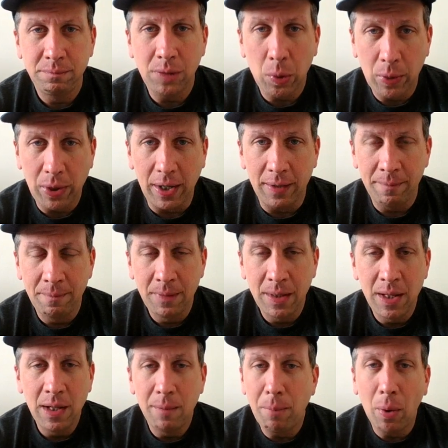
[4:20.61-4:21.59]
Okay.
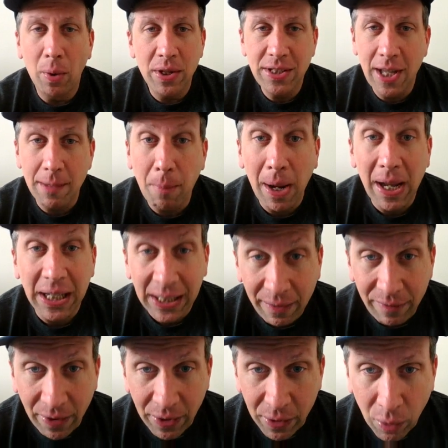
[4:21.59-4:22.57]
Bernie's ahead by
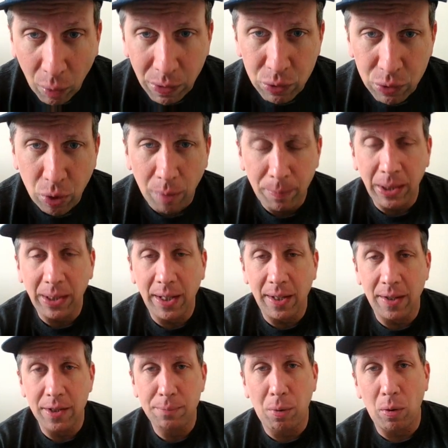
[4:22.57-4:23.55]
11 over Trump in the
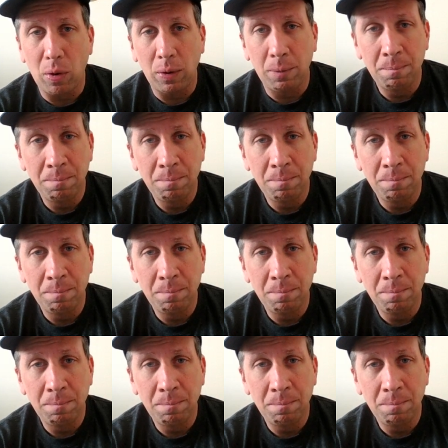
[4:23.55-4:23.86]
latest poll.